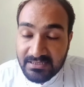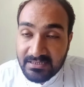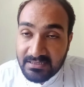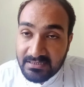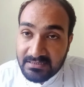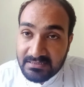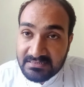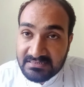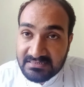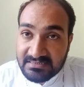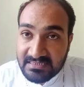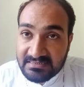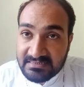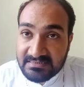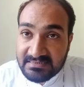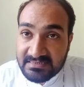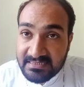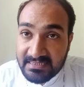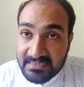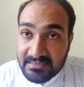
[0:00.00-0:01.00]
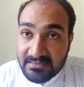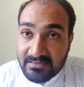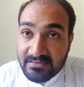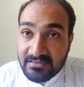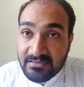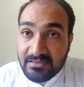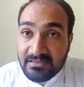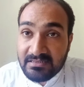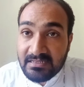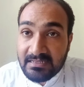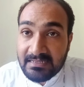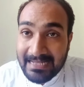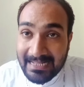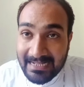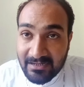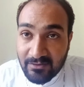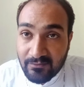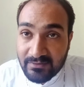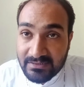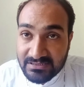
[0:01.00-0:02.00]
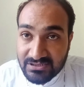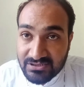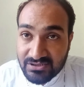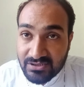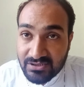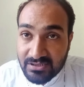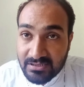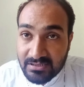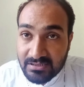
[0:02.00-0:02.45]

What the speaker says: the Sanskrit language.